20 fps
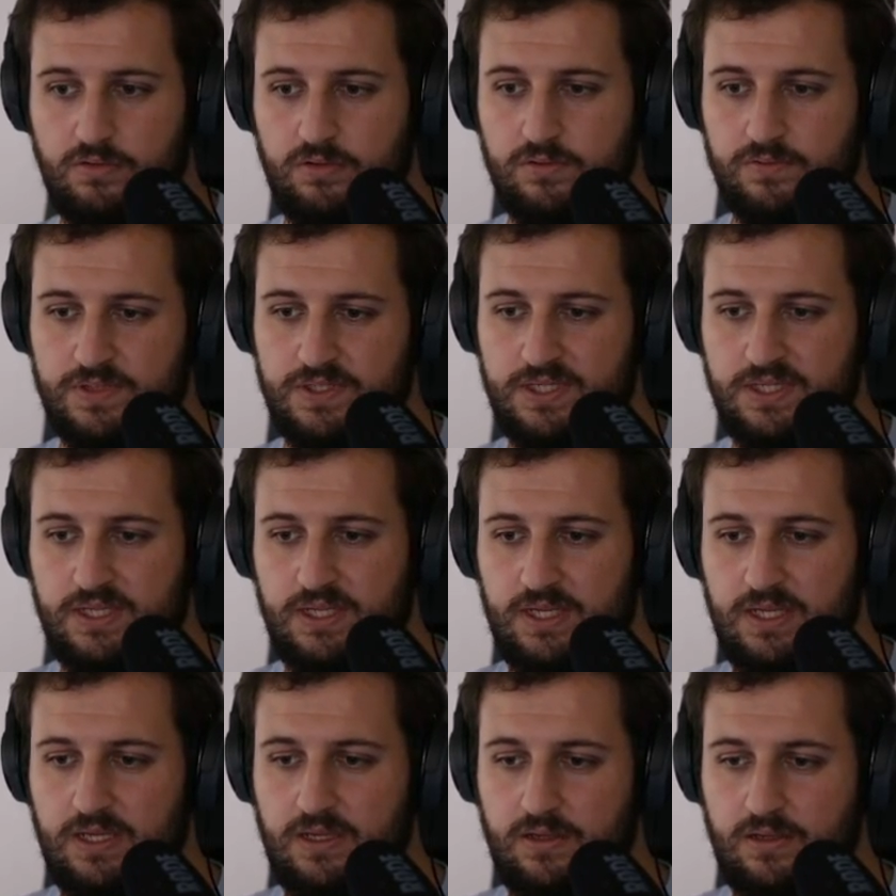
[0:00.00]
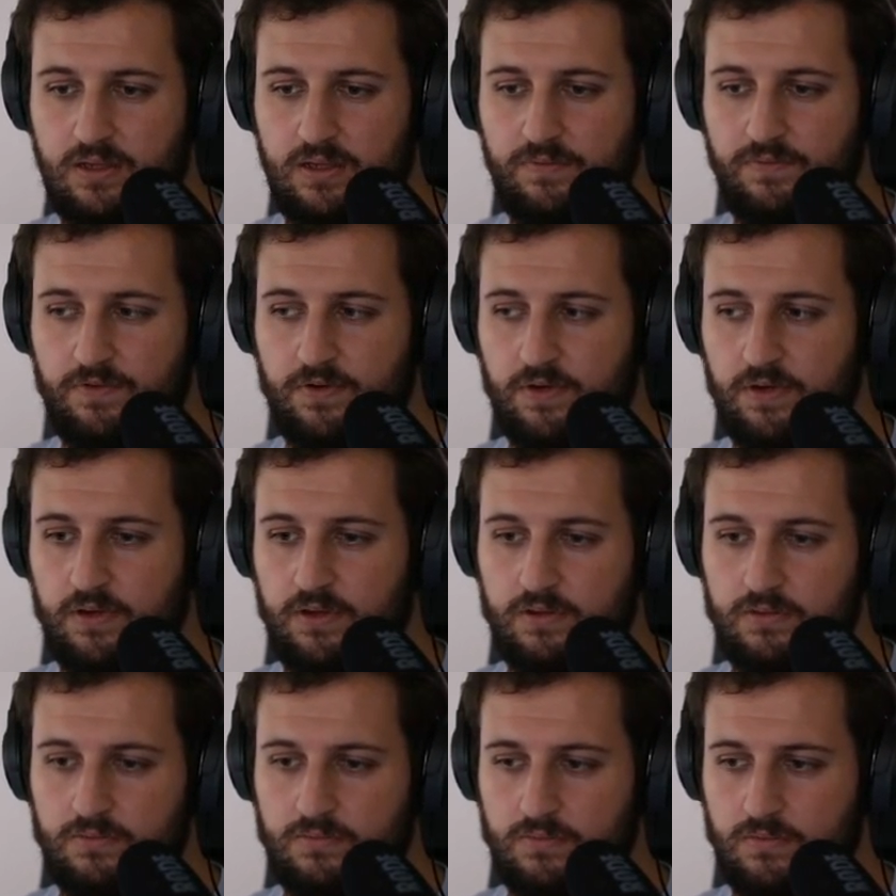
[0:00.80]
You'll see here, if
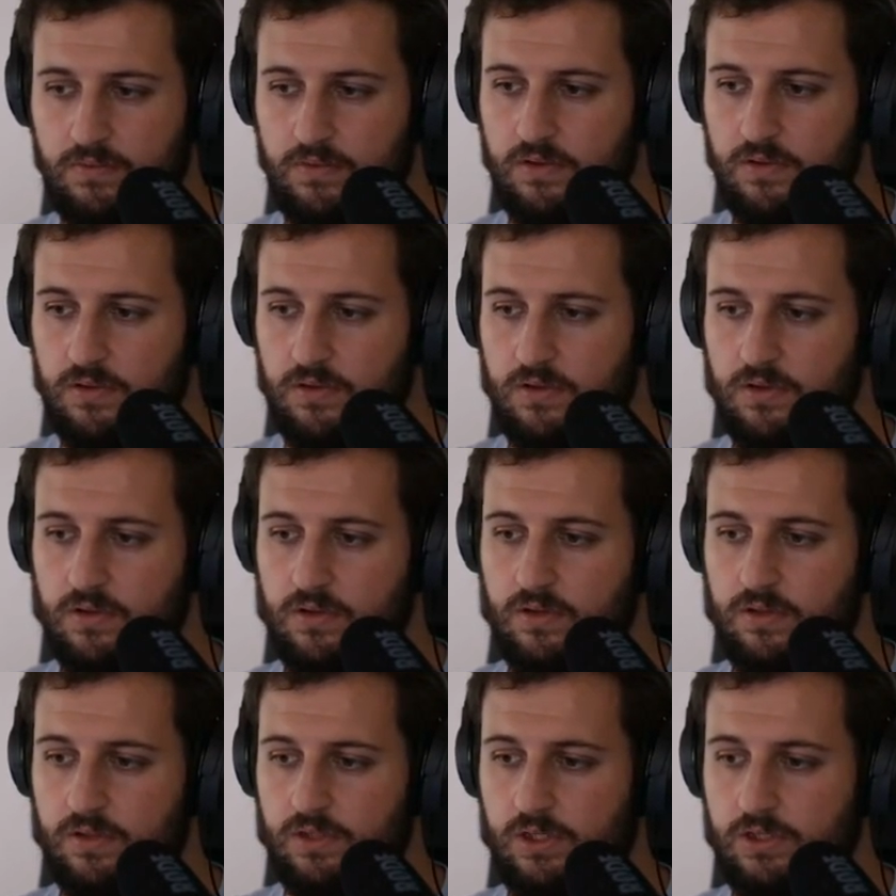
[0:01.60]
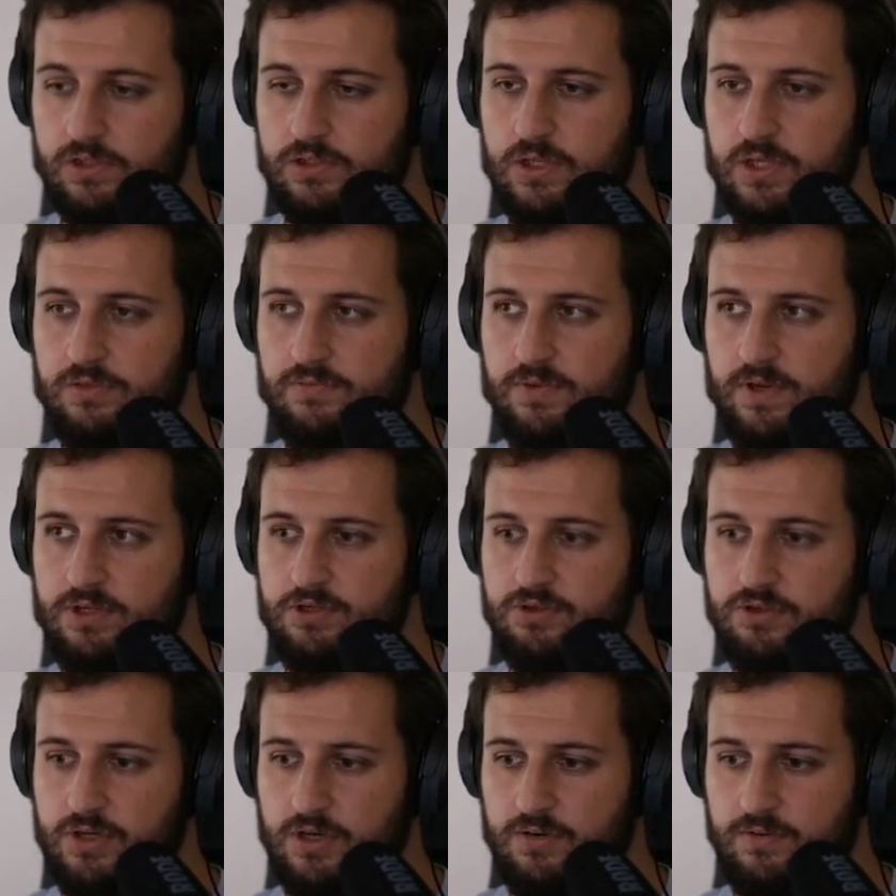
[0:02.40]
I use Enrage
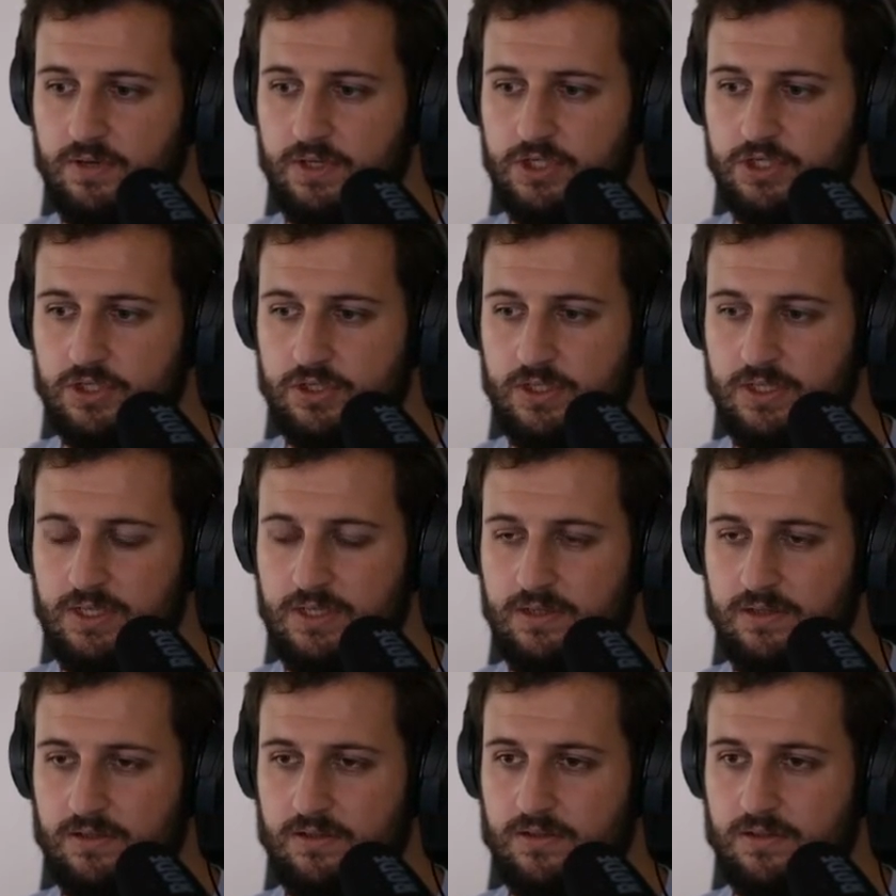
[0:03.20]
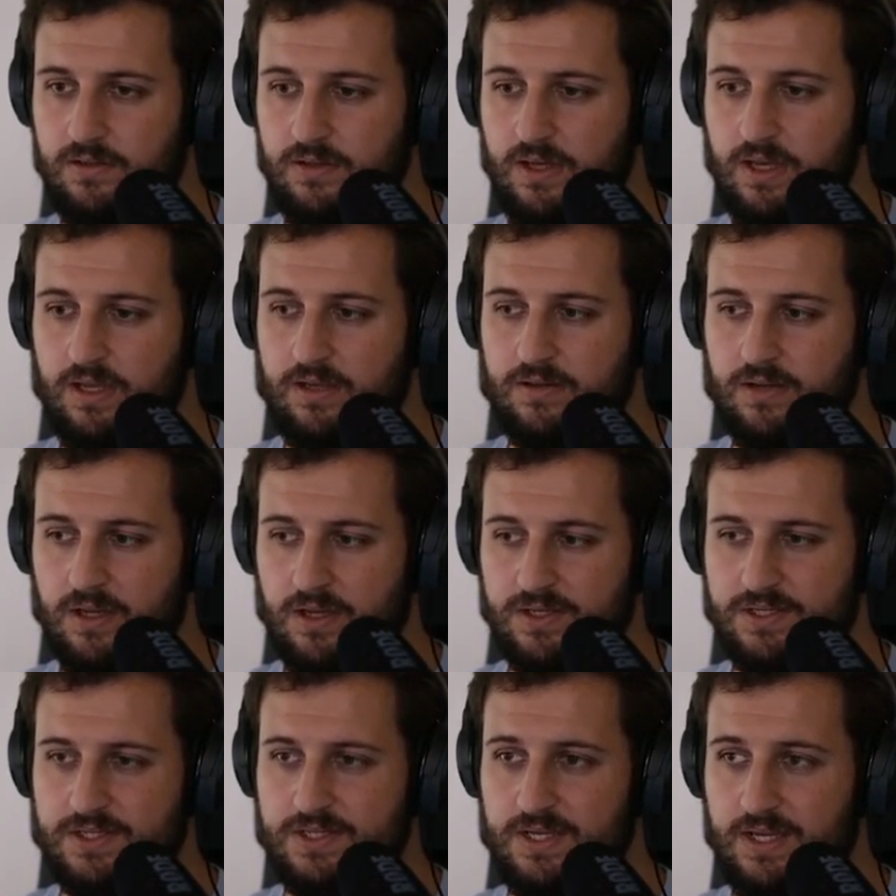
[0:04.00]
Regeneration here and
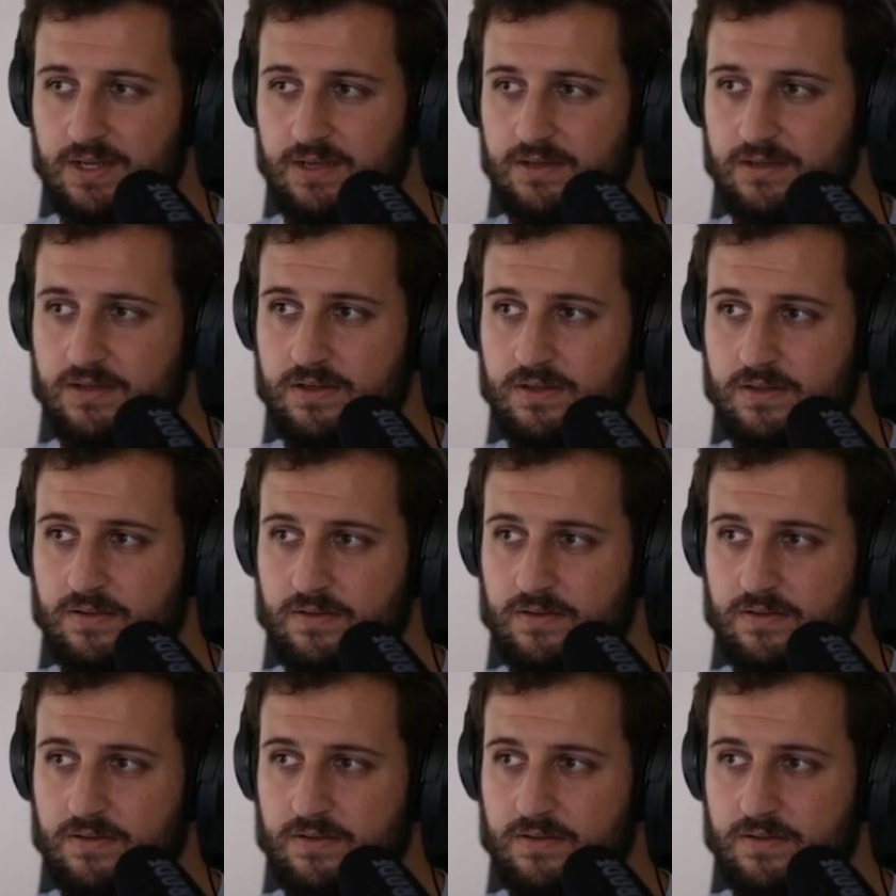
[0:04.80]
Last Stand,